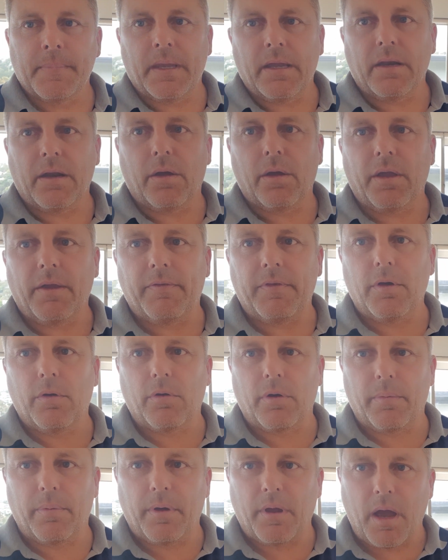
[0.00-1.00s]
You know, if
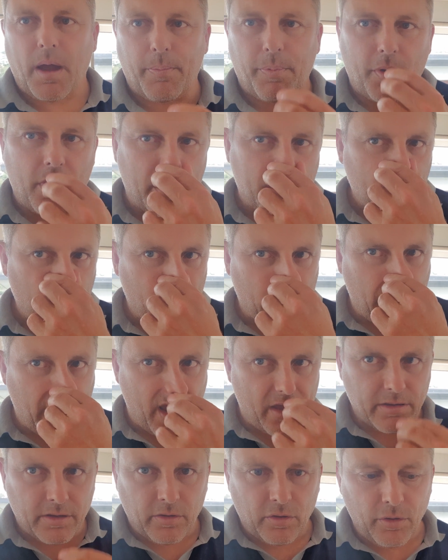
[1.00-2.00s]
you're a
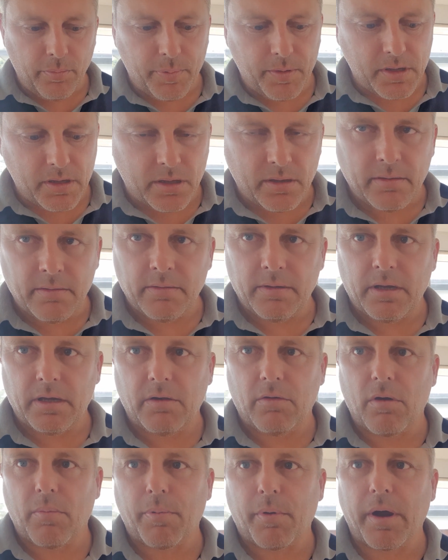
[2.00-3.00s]
PricewaterhouseCoopers and
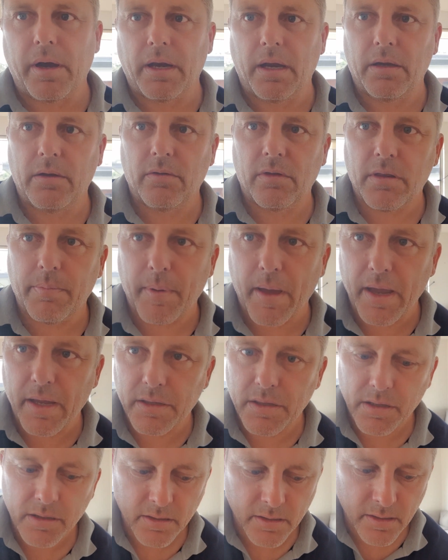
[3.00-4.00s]
you're operating in your
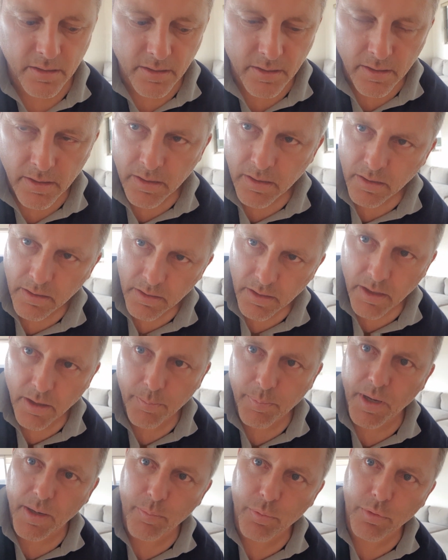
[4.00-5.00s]
space, you know,
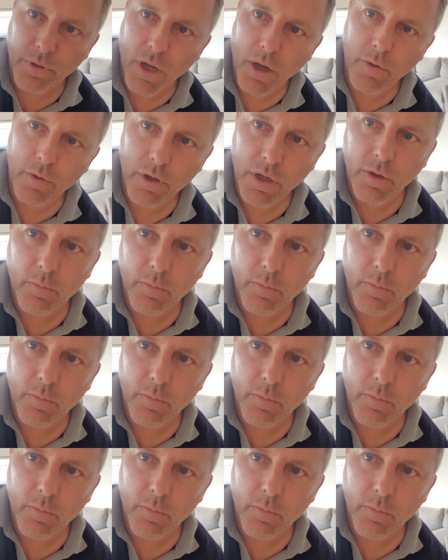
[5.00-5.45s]
people know who